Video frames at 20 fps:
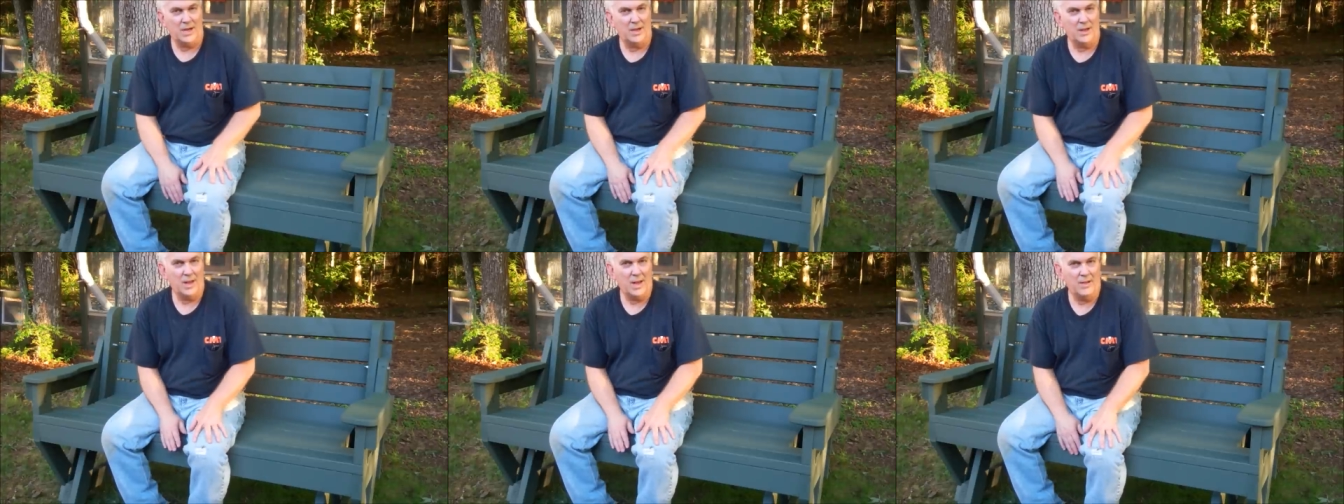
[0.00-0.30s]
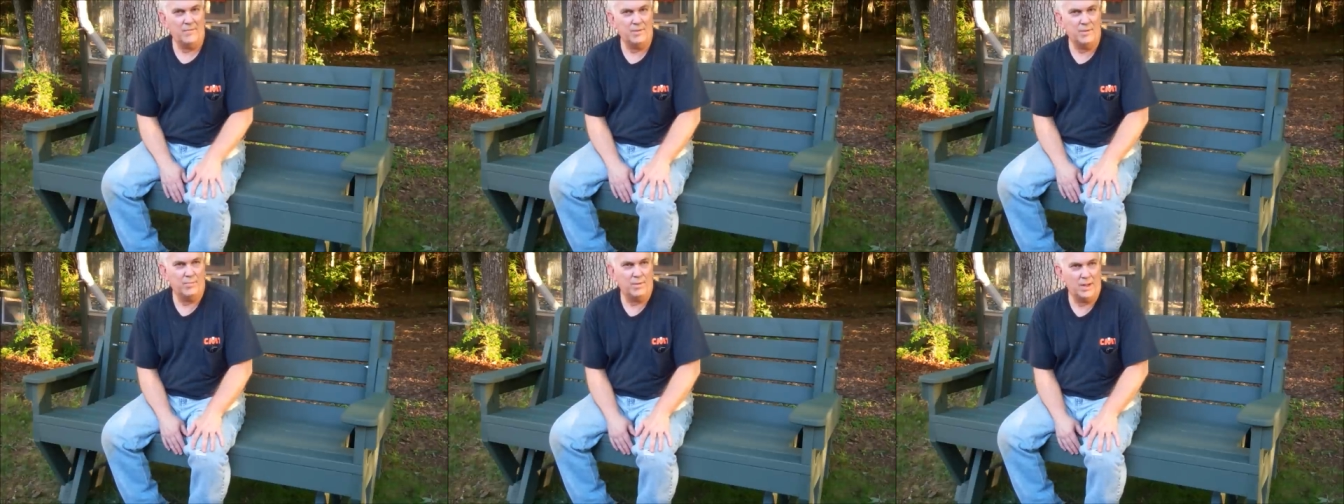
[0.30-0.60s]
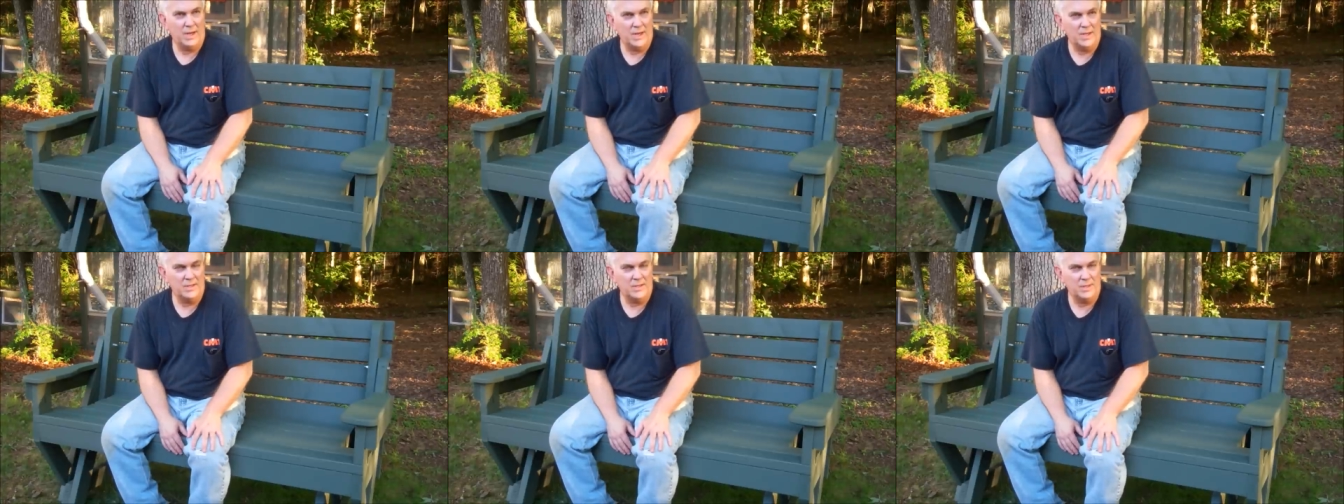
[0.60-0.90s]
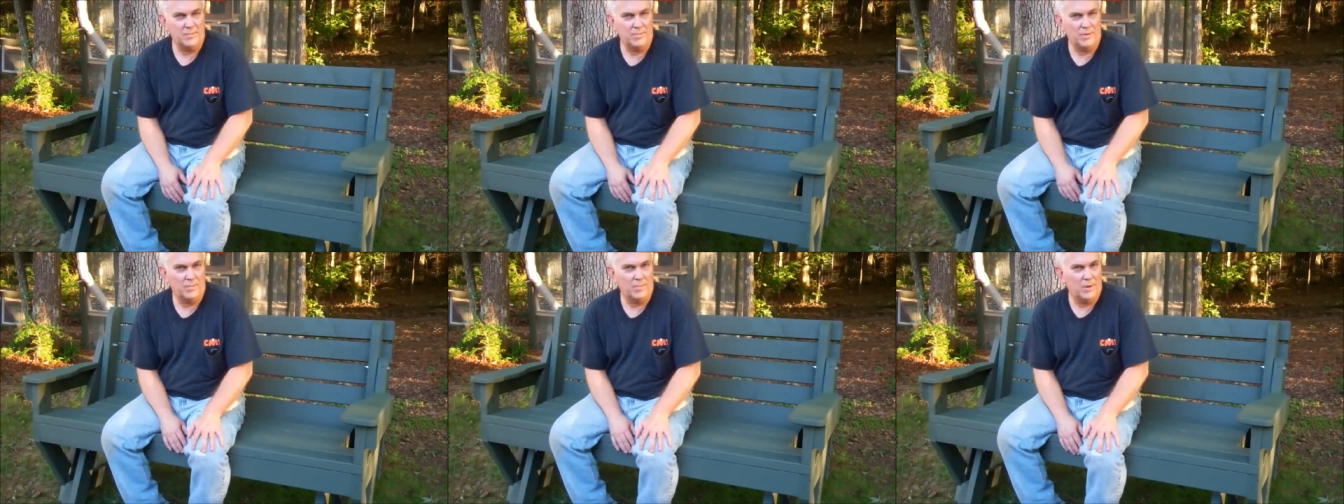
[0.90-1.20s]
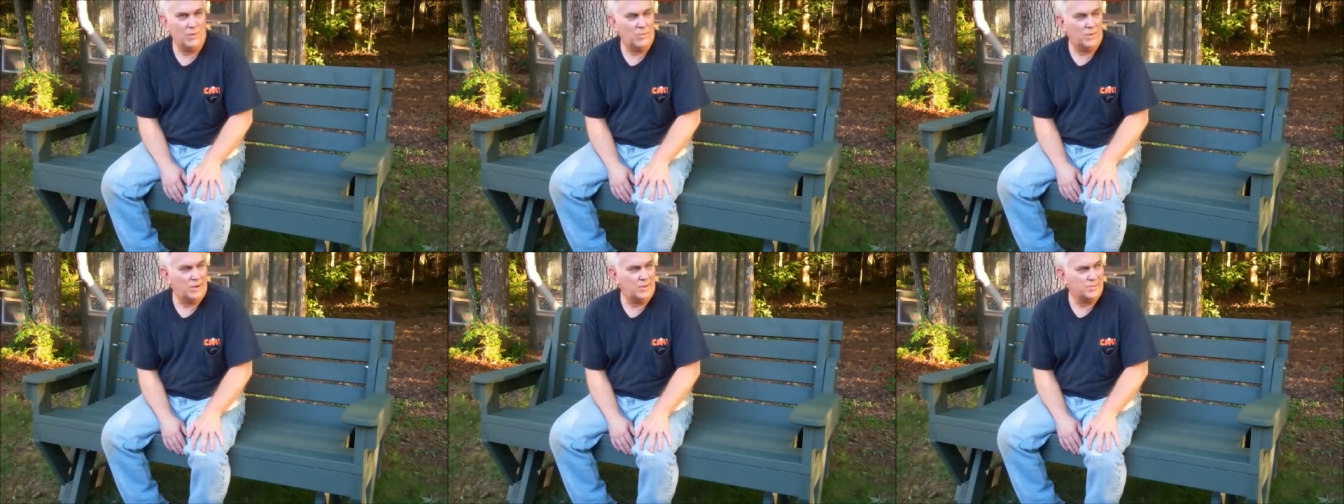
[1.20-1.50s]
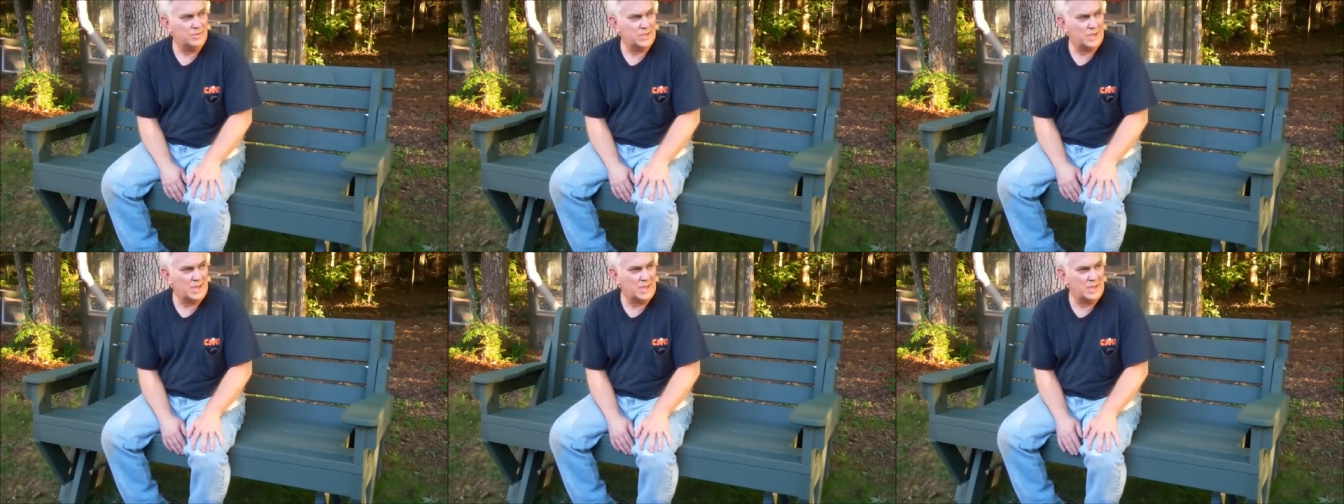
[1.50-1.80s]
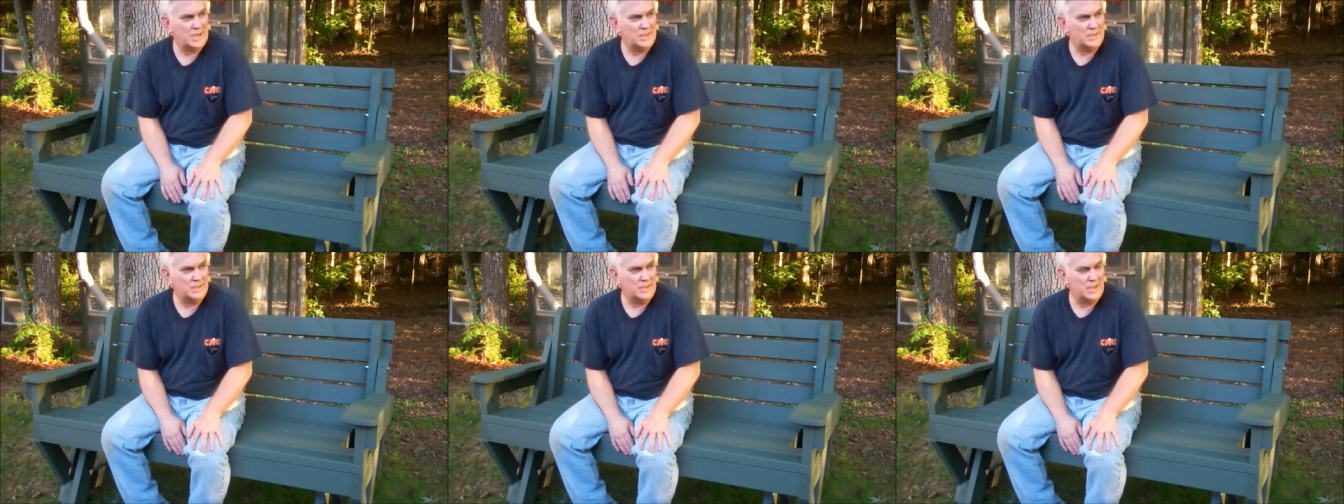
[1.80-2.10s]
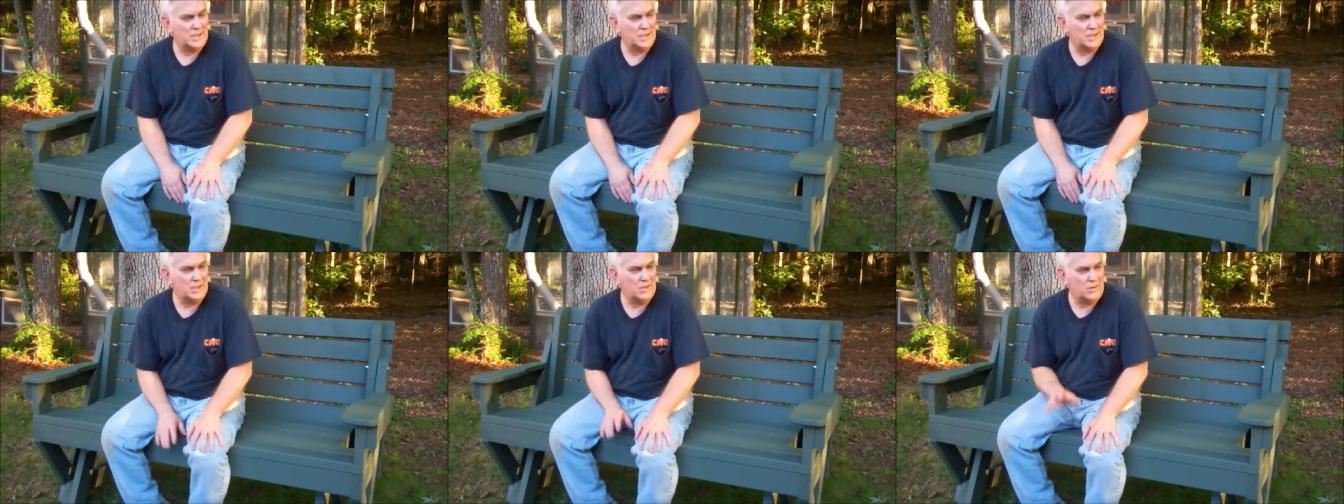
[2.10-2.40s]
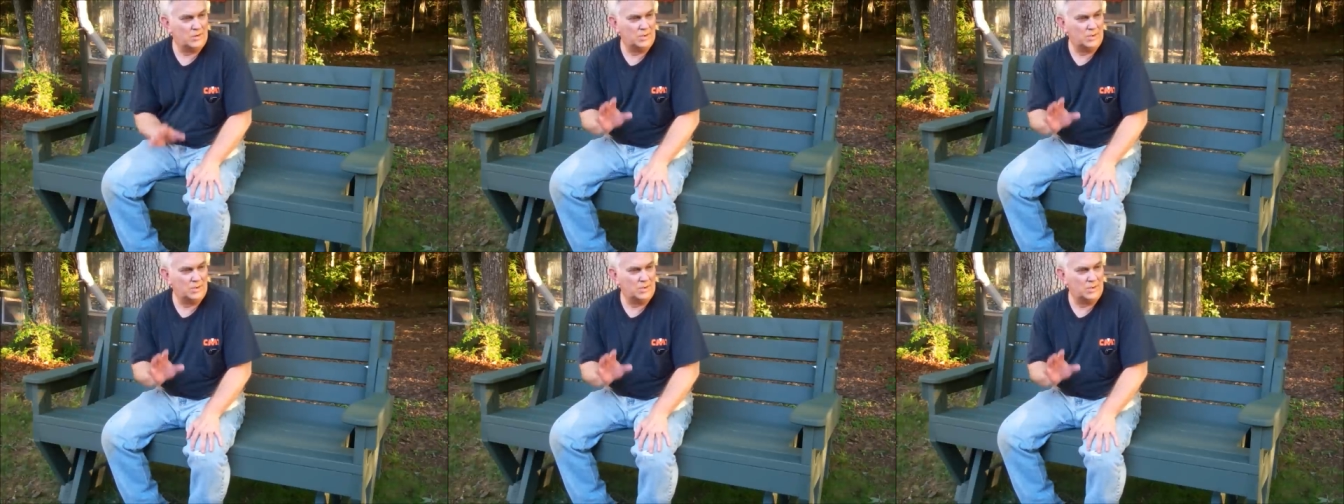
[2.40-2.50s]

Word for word: I'll have the plans up on my website uh,